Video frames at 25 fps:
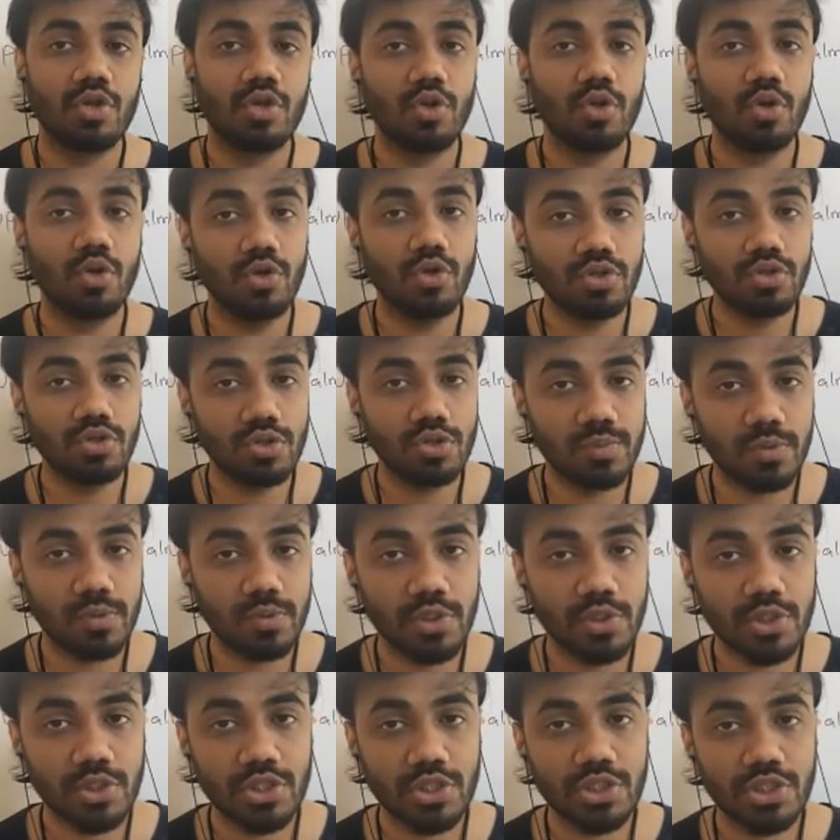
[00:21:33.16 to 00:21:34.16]
Those
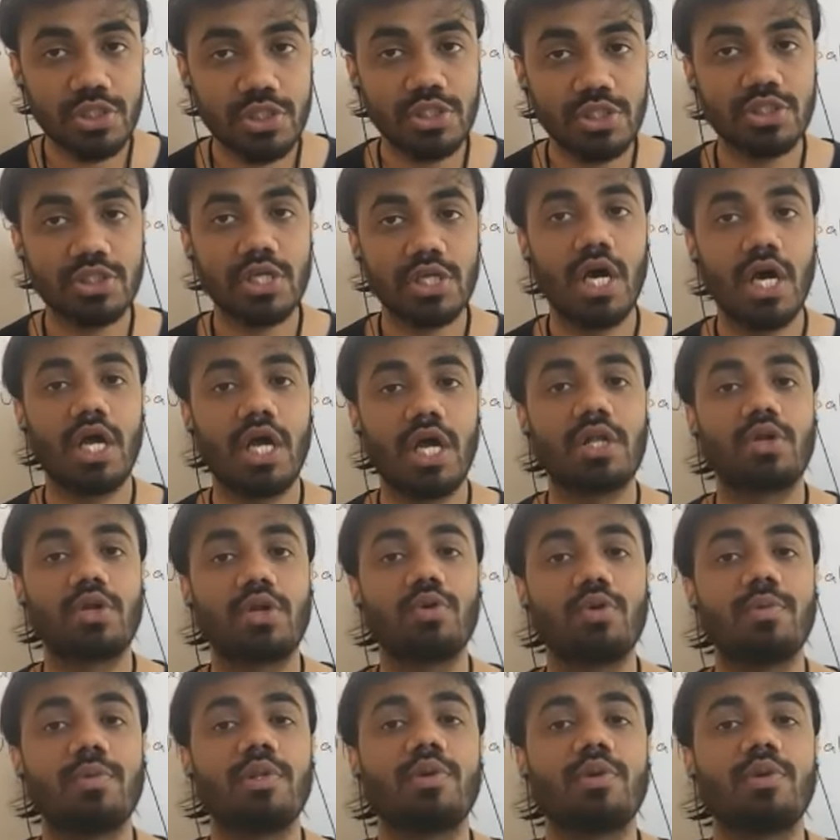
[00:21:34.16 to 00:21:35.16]
postures are
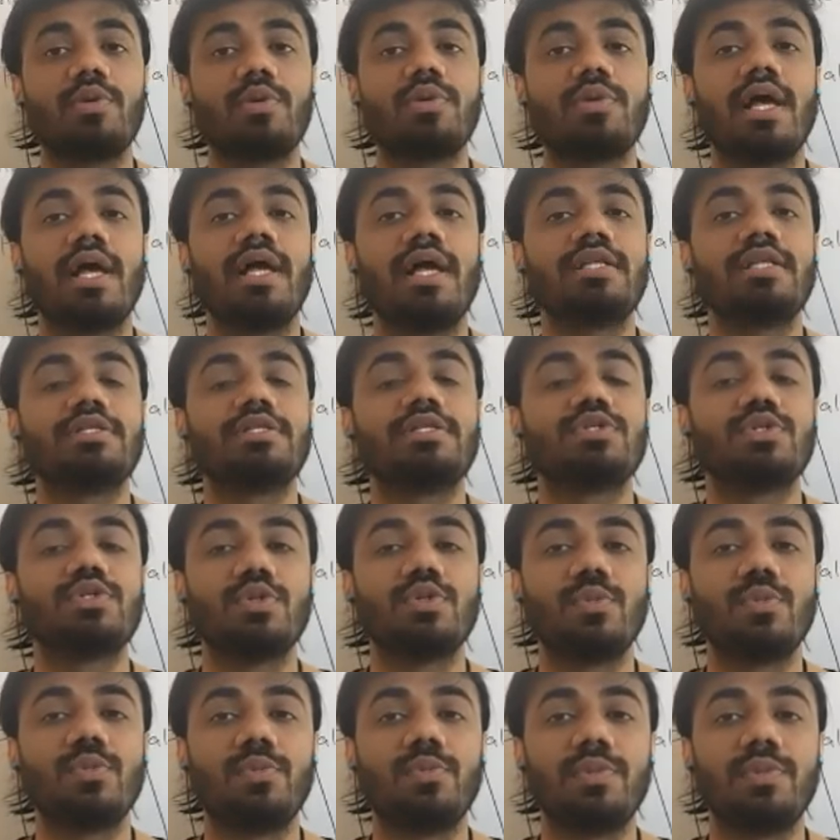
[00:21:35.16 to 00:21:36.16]
to be known as
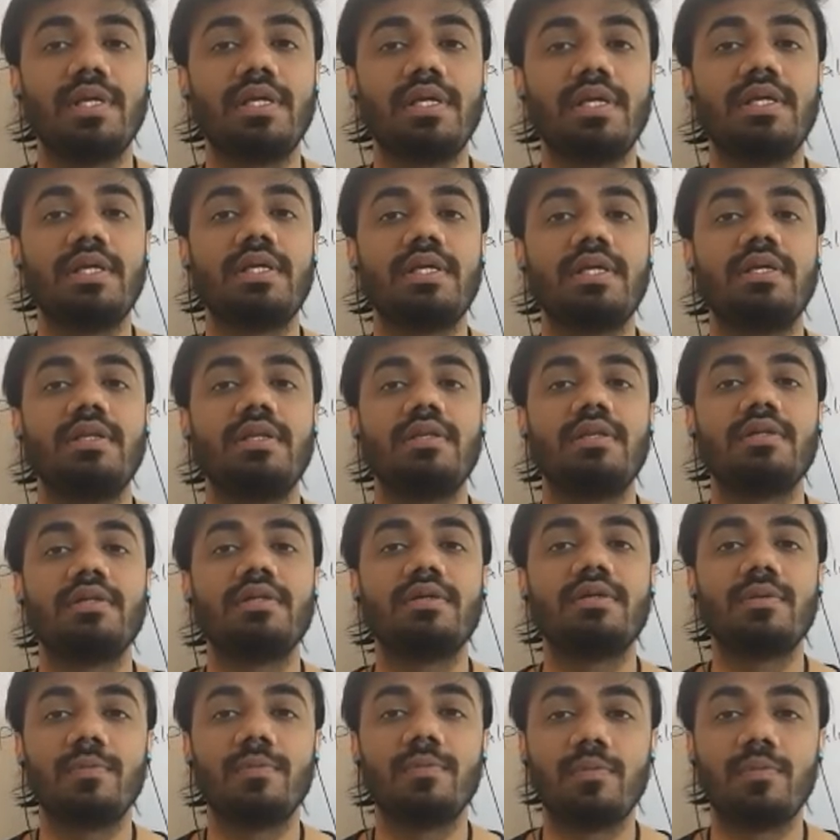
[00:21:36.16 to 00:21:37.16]
supine
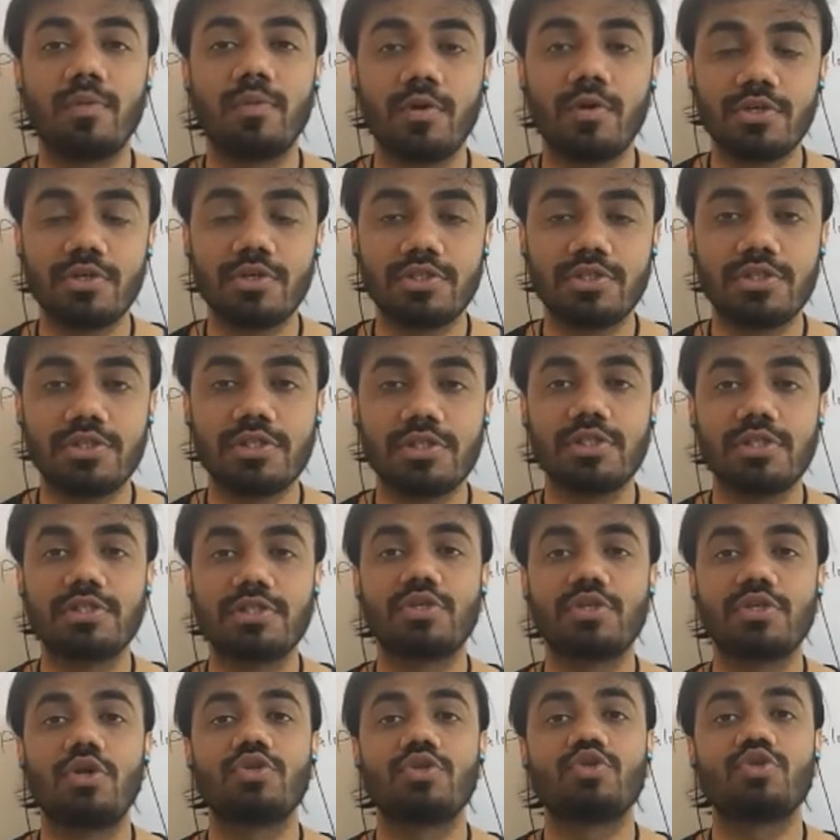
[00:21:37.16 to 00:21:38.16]
postures
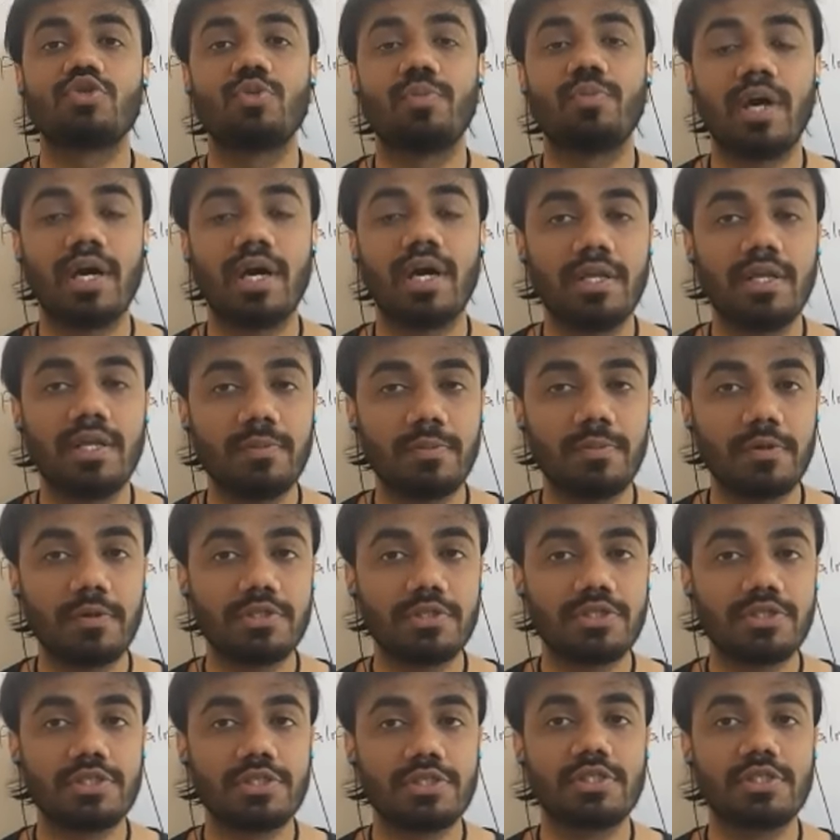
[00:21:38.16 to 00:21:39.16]
or supine
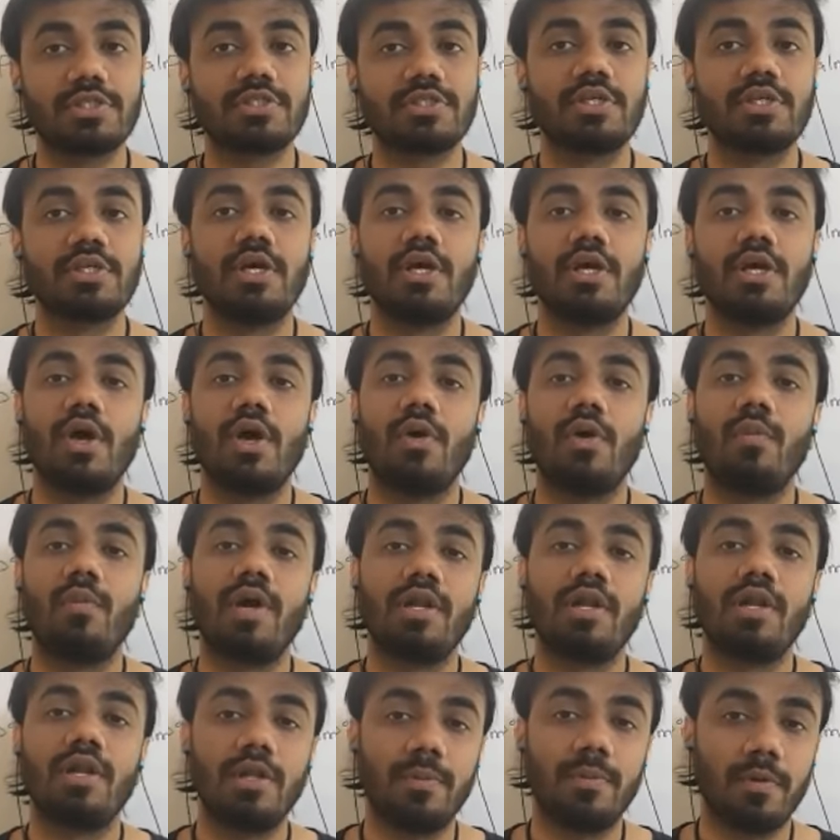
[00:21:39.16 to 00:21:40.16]
postures,
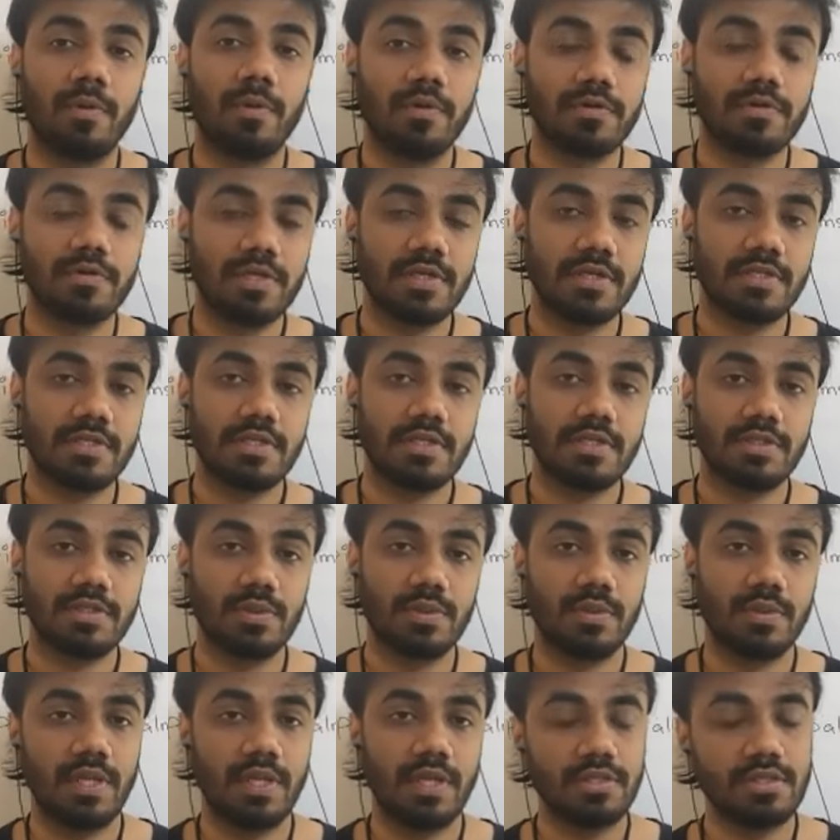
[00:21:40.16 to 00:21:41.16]
where the process is
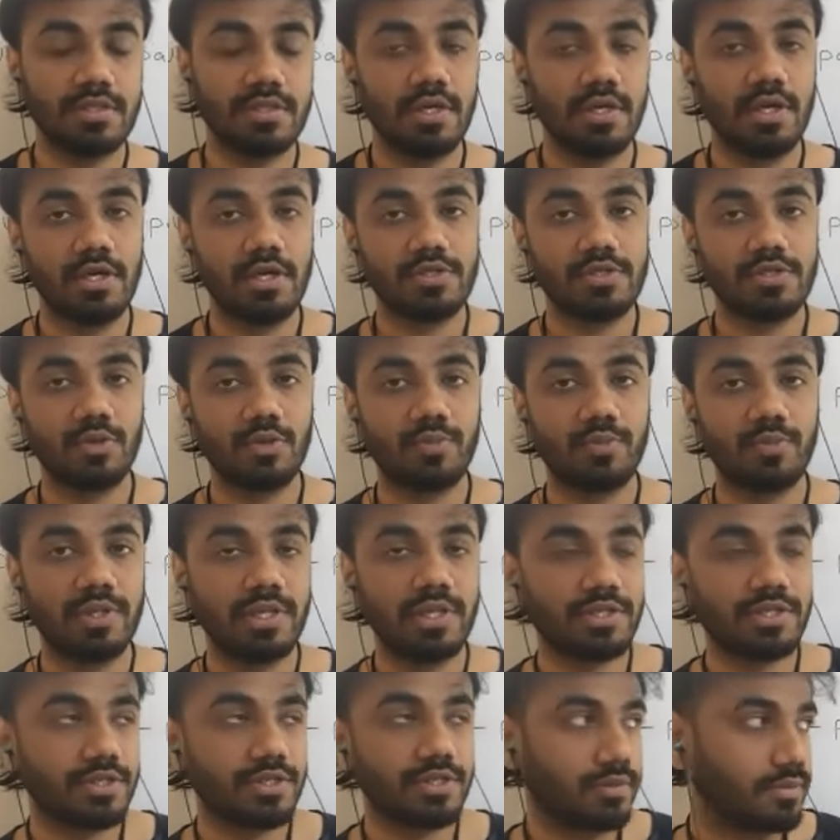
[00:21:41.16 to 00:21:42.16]
known as
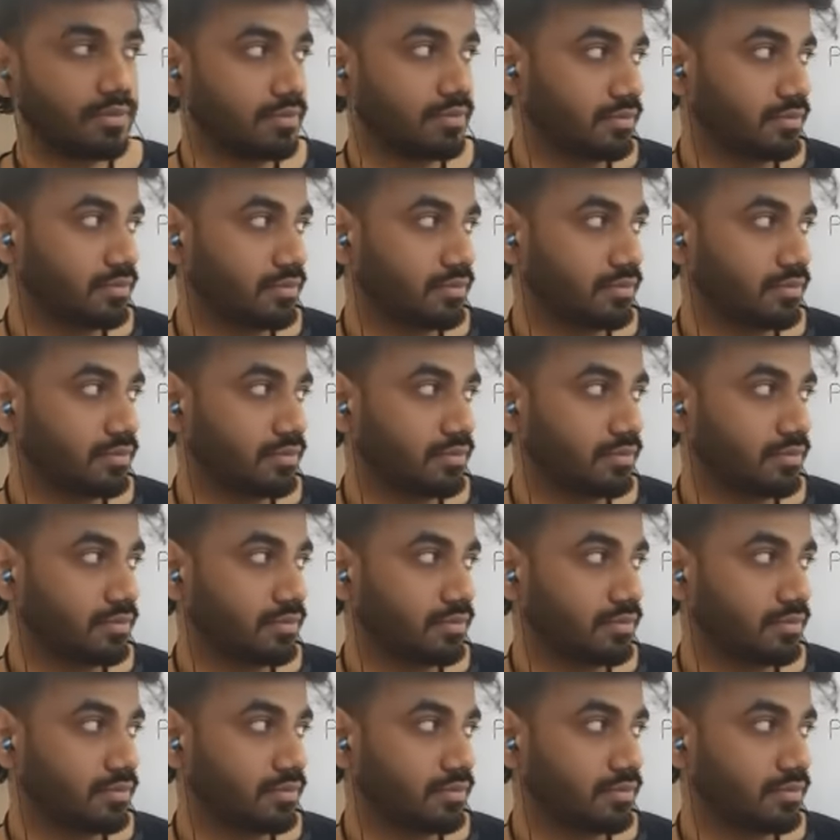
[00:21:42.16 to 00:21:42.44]
supination.